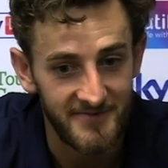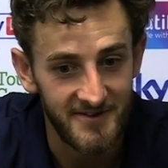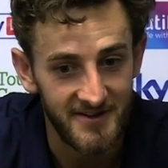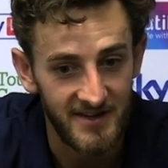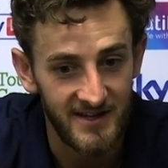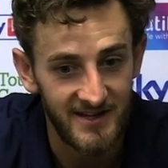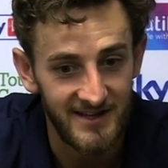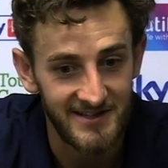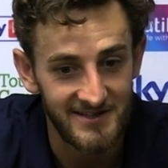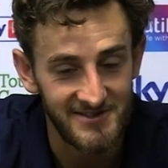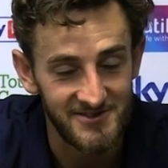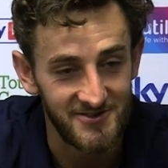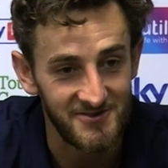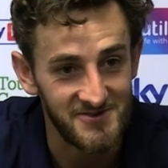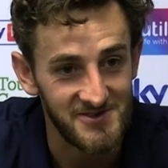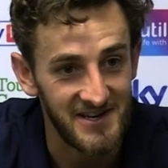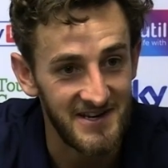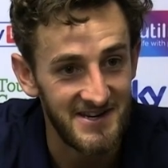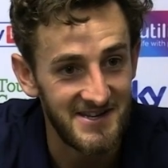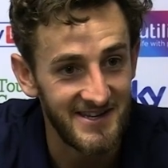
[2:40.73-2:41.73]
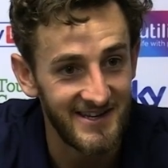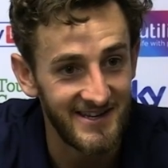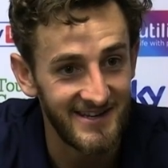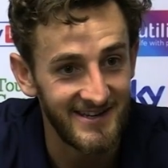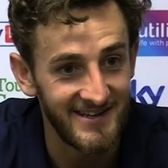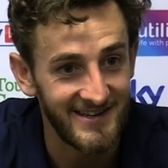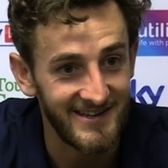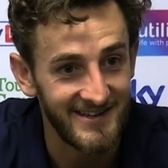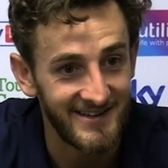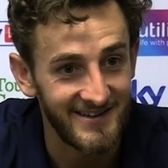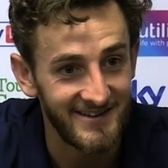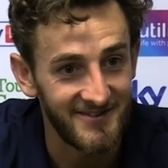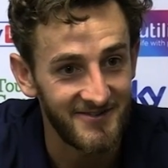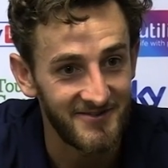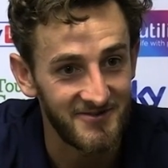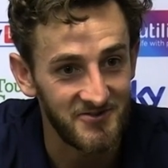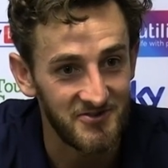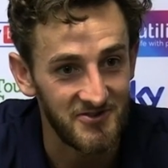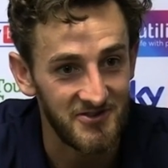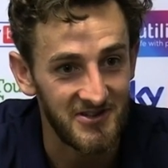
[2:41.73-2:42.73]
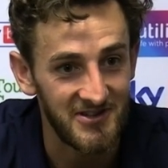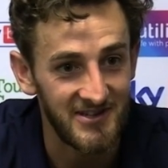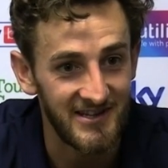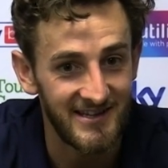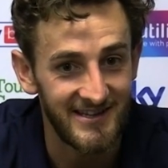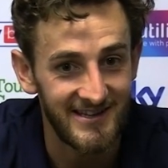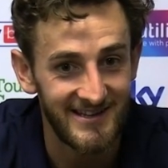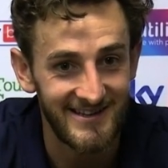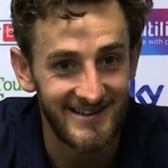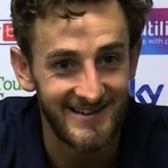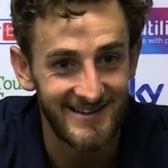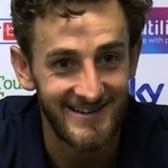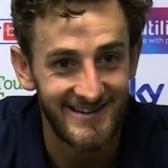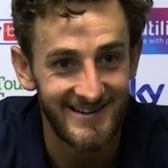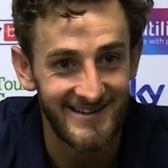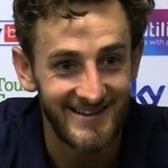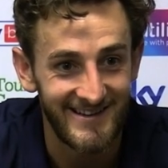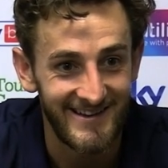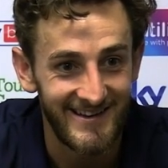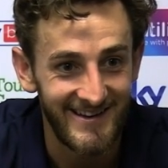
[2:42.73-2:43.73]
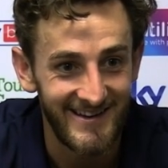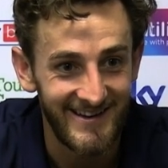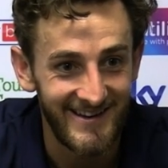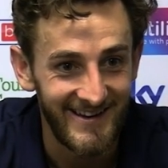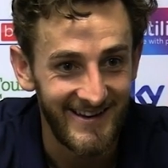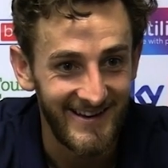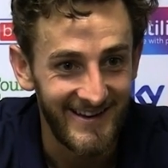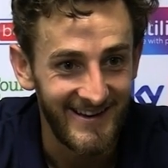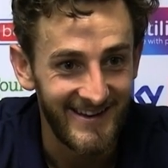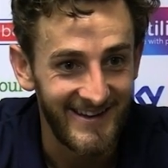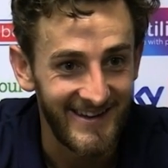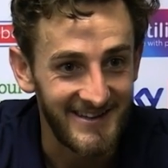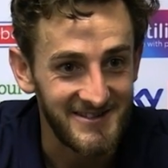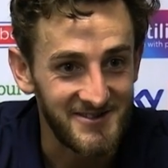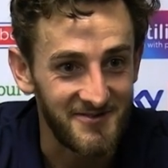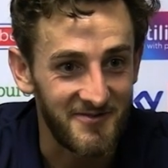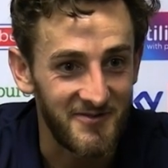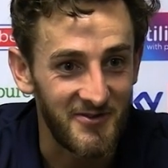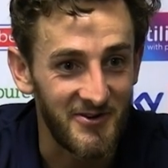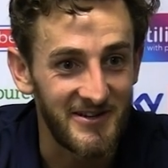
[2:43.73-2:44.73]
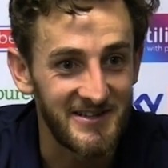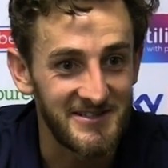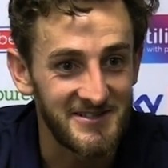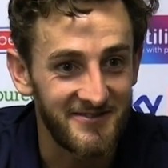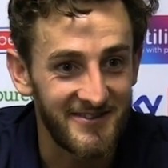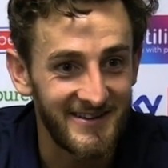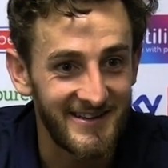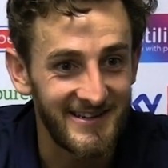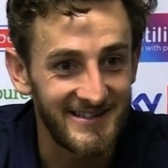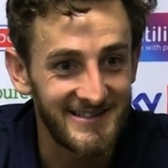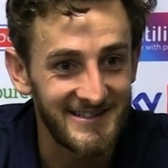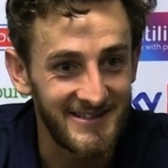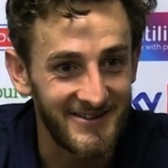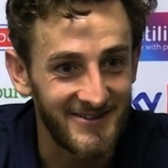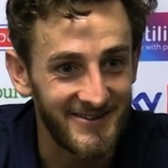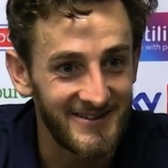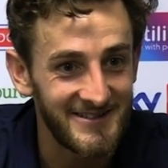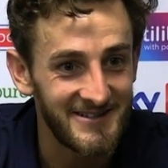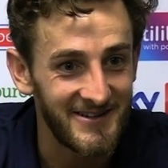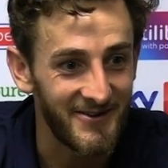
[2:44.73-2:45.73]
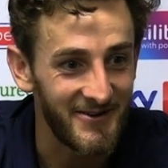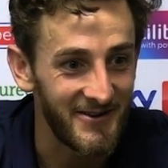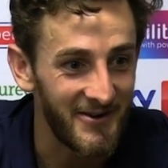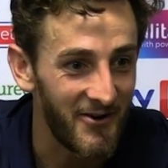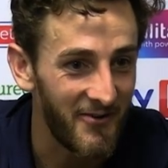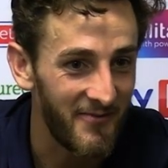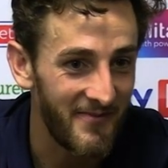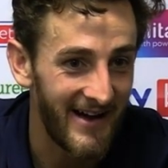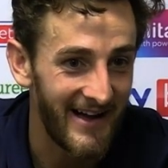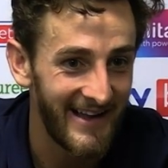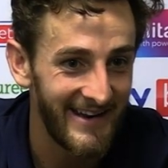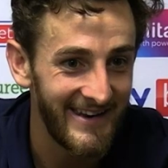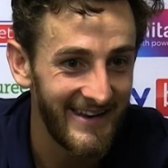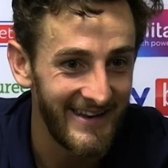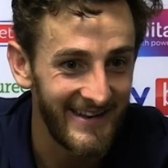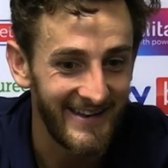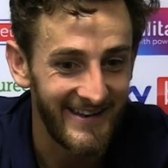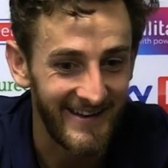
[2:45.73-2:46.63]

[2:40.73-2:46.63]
Yeah, so take it. I'm gonna get some footage of it and show the old man.